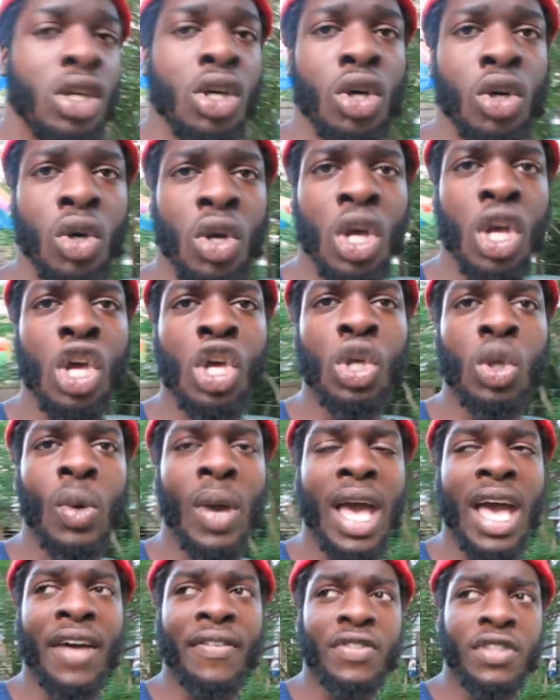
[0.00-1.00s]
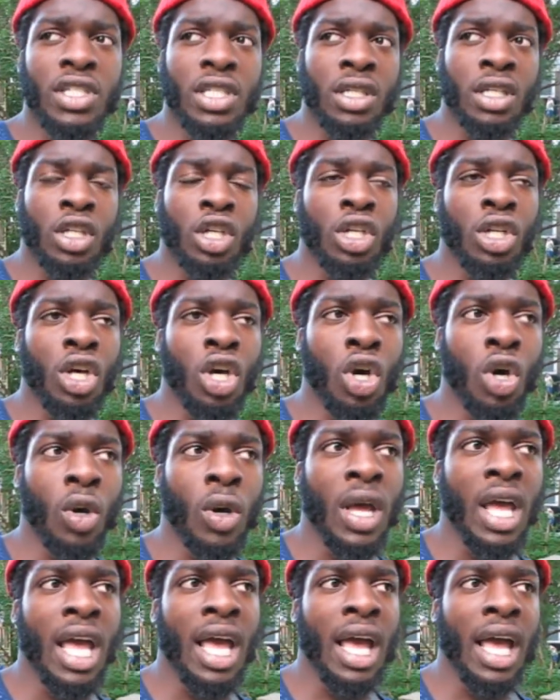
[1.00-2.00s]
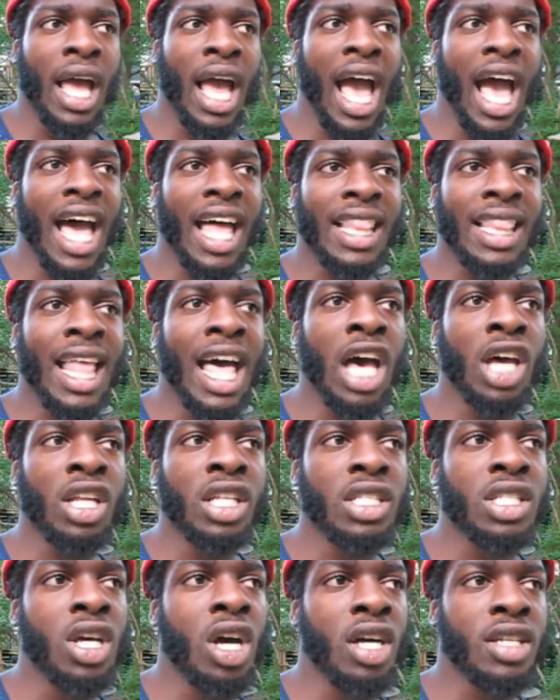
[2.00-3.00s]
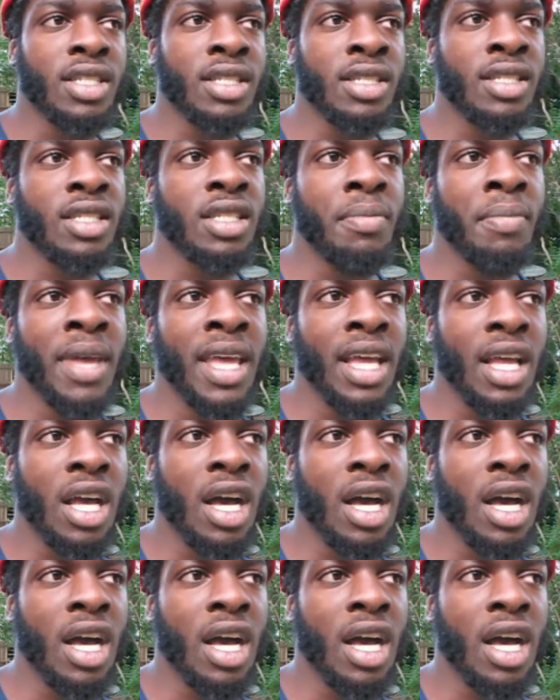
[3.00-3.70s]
So you have to, allow the toxins to make